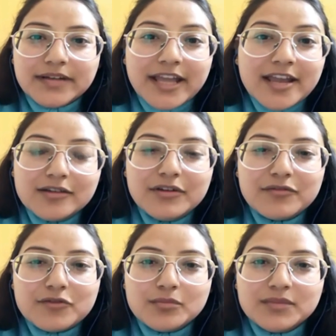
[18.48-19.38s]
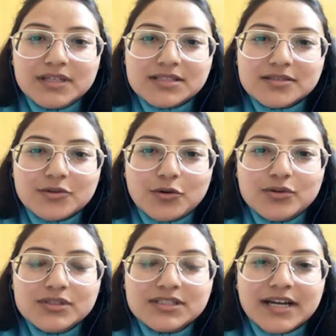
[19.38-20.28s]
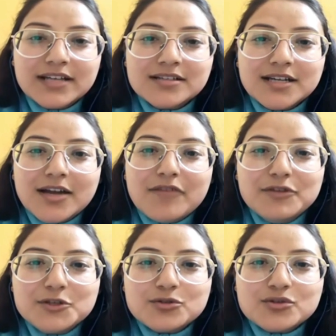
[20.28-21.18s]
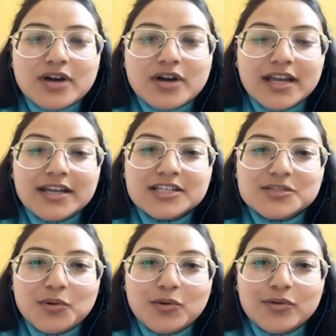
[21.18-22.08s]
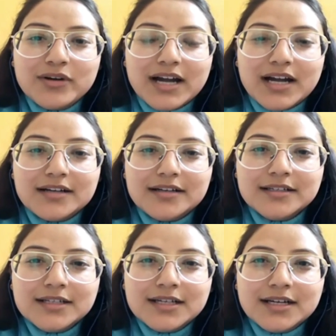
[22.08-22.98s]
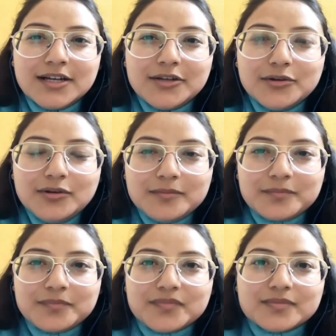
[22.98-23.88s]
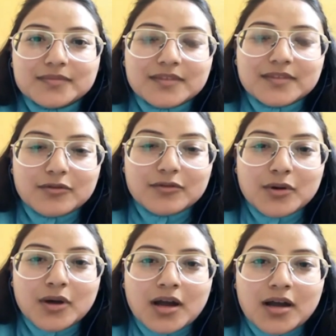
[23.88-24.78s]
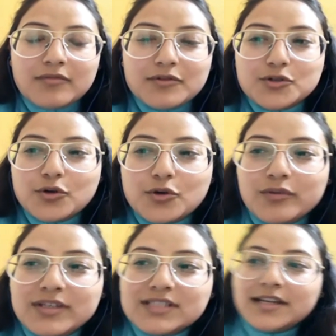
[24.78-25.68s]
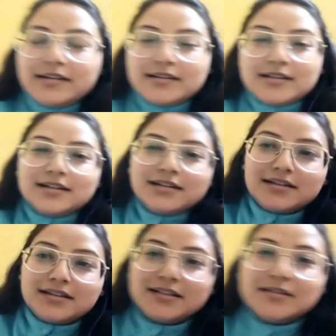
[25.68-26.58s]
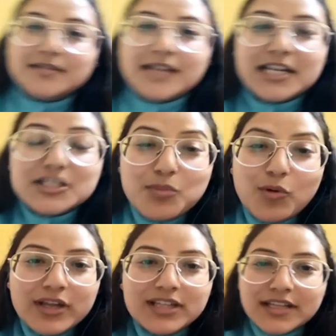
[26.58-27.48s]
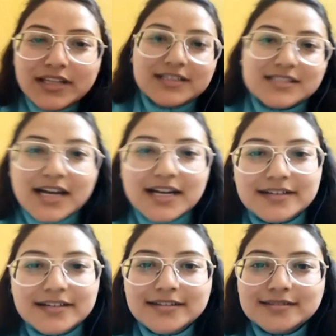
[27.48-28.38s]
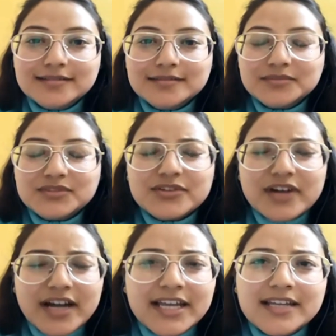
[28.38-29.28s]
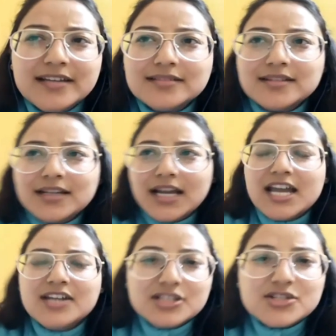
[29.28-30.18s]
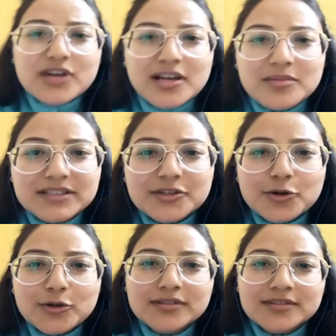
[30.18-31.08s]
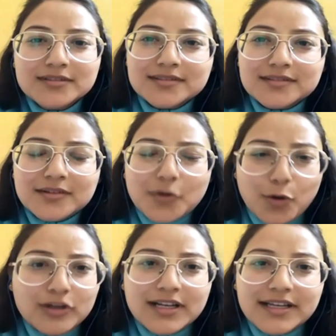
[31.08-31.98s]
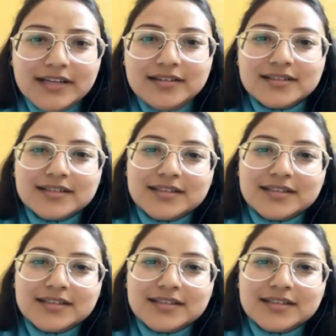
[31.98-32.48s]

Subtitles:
takeaway from this course, that we should try and explore, and, we should always like exploring things and try hit and trial method on online.